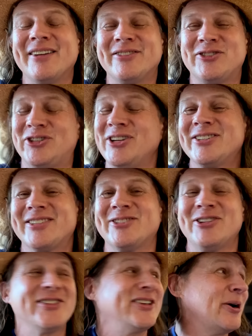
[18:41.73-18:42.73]

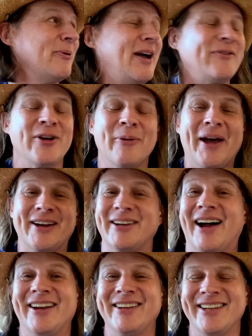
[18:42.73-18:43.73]
she's here. We have to go back
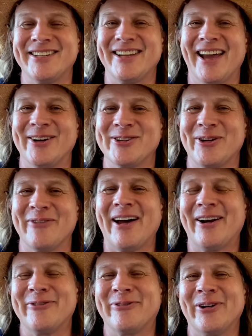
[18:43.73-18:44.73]
to Ajijic together. So I've
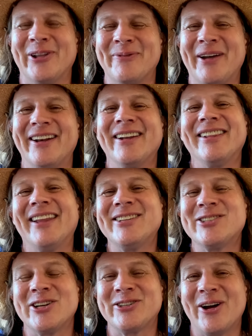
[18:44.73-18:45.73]
got her for a little bit.
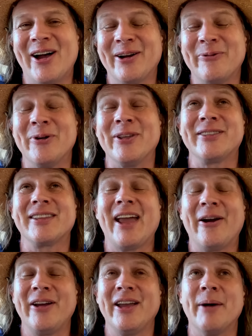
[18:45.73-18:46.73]
Let's talk with
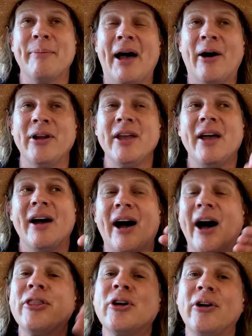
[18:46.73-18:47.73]
Kerri about
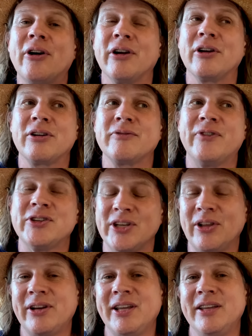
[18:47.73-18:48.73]
other
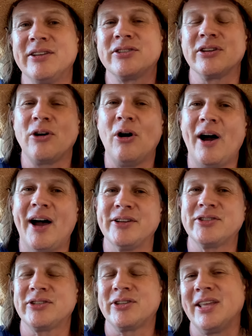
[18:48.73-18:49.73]
facilities,
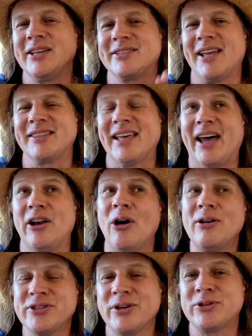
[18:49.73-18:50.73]
costs, things like that, and
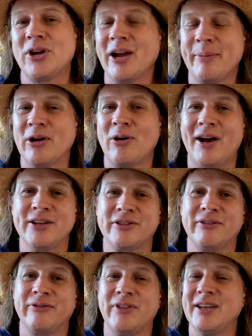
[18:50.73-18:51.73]
also talk about costs
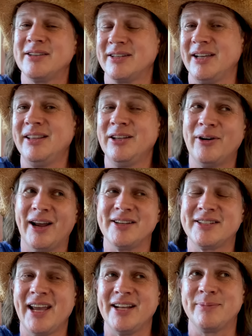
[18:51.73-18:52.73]
of things in the United
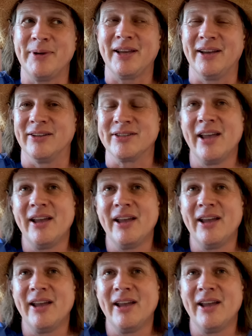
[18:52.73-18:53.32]
States, because